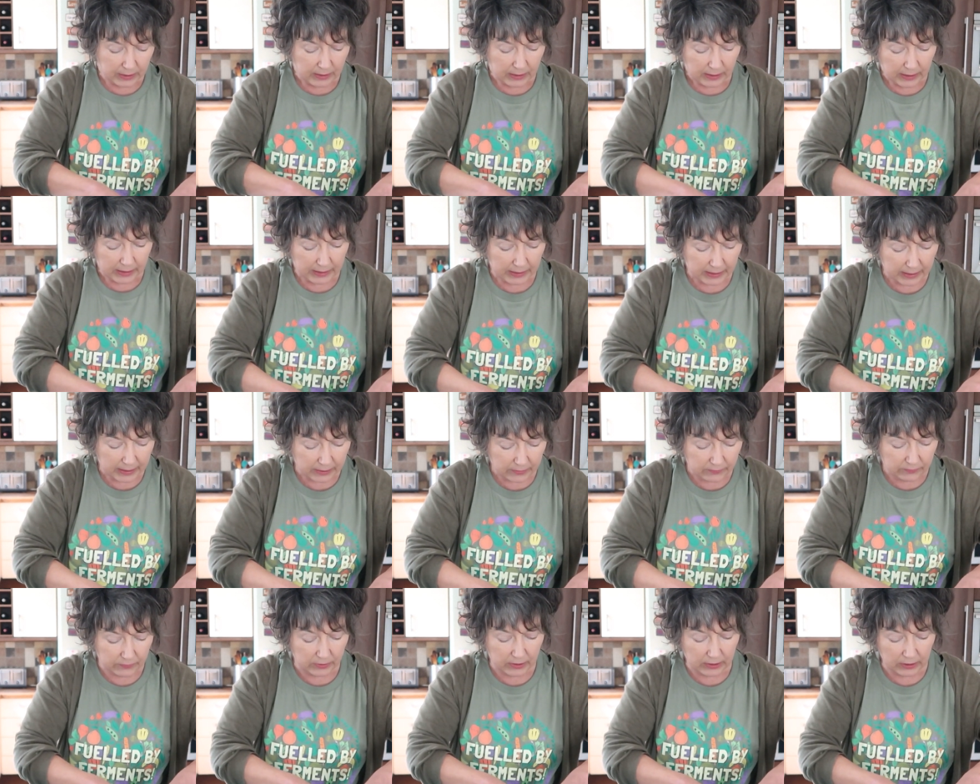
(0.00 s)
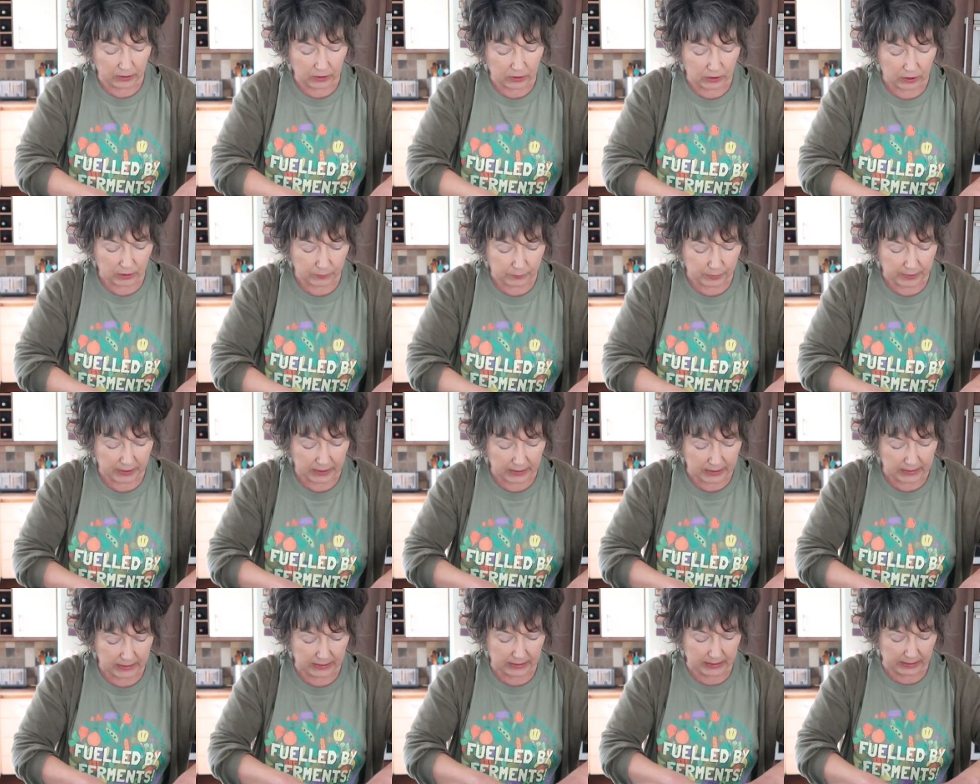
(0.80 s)
and that really just
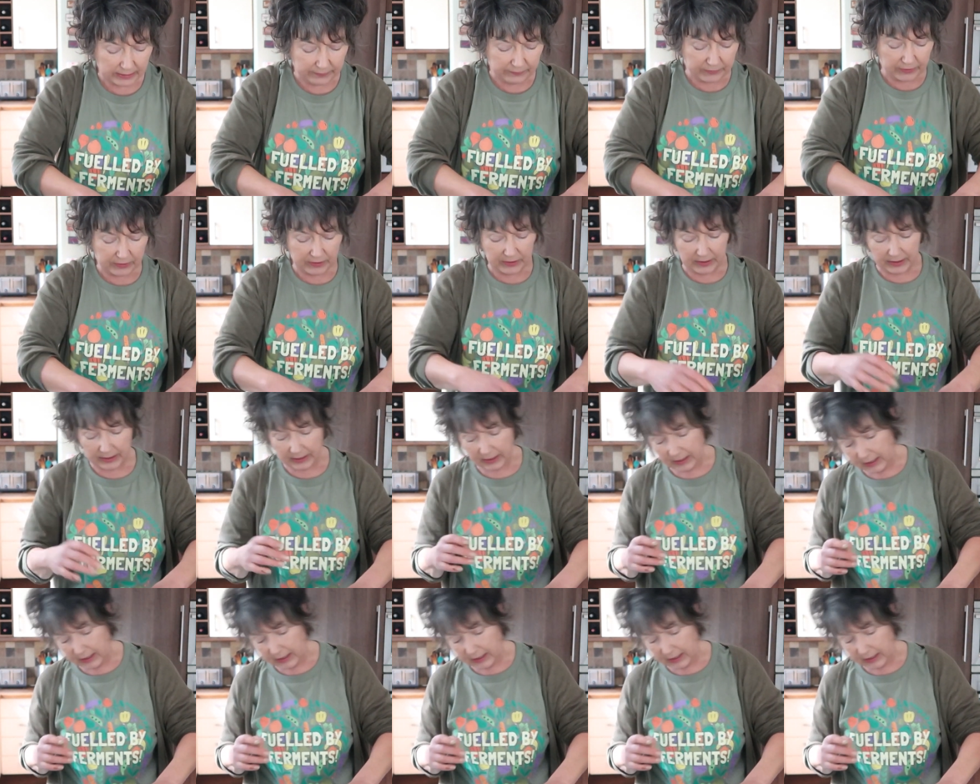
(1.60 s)
presses everything,